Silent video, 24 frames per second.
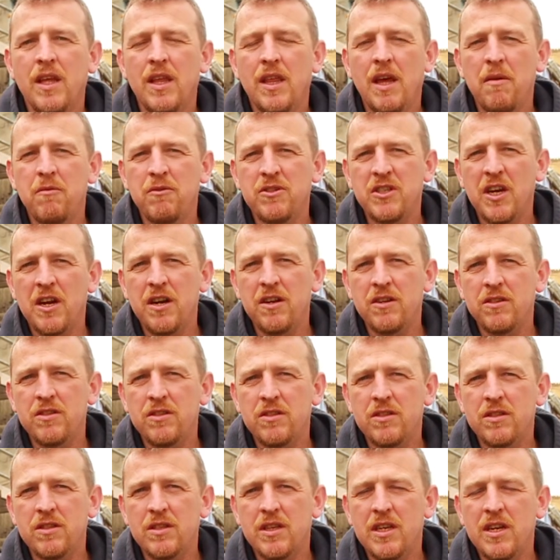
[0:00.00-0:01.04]
That was
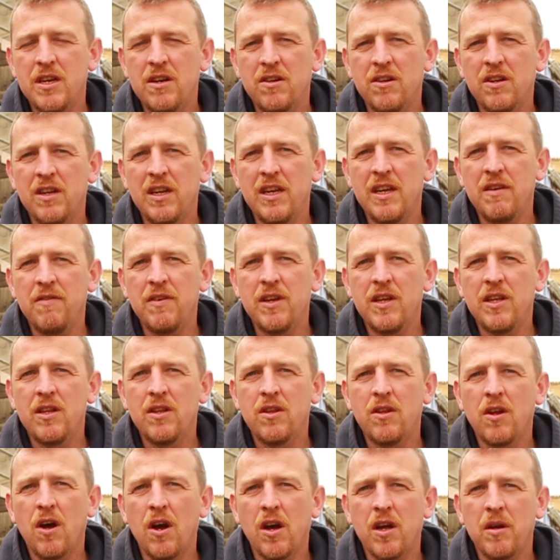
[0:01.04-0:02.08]
artist Ciaran Dunlevy
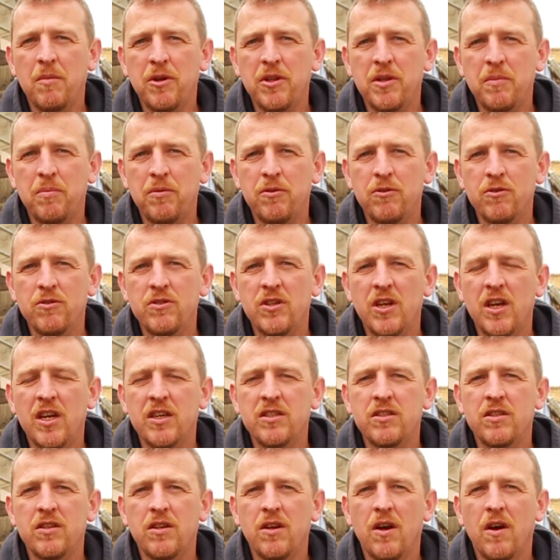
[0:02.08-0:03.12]
talking about the
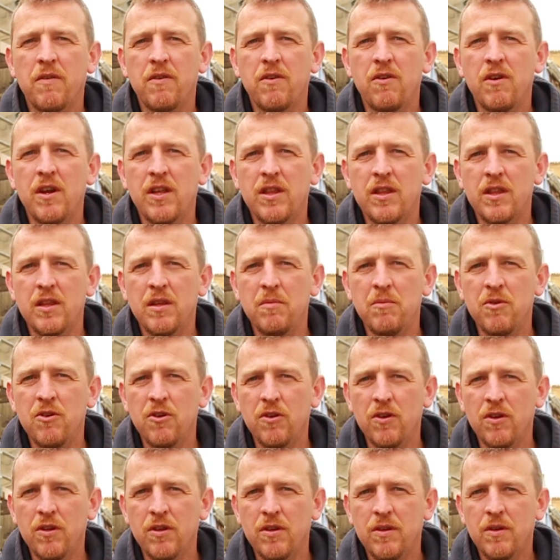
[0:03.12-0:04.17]
process of creating the
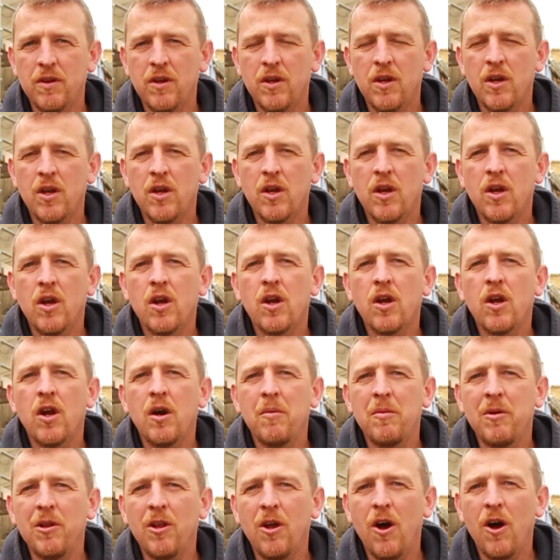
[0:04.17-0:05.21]
mural.
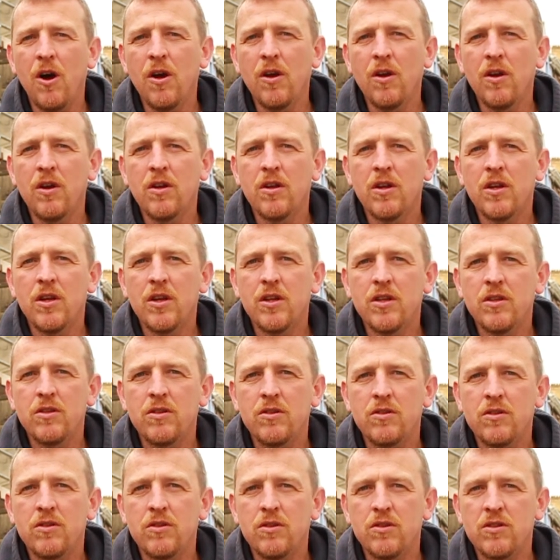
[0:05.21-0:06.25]
Come along
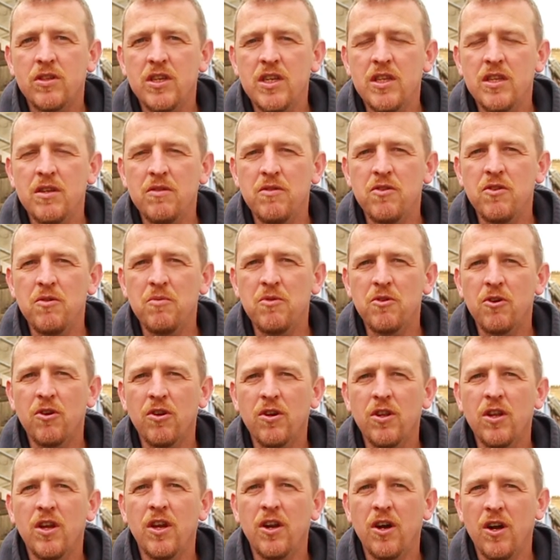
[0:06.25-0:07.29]
to see the new
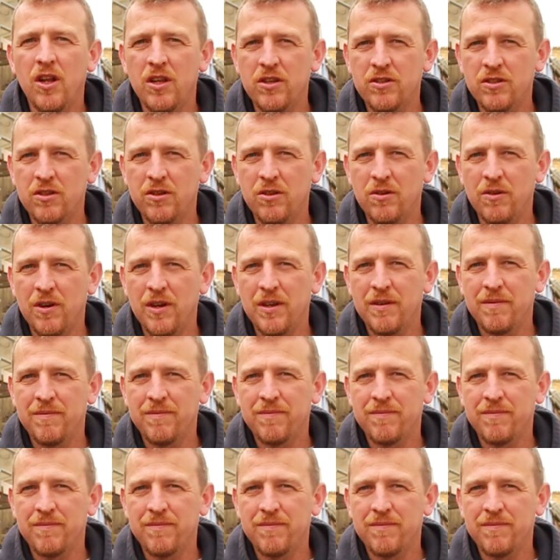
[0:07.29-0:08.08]
mural in all its glory.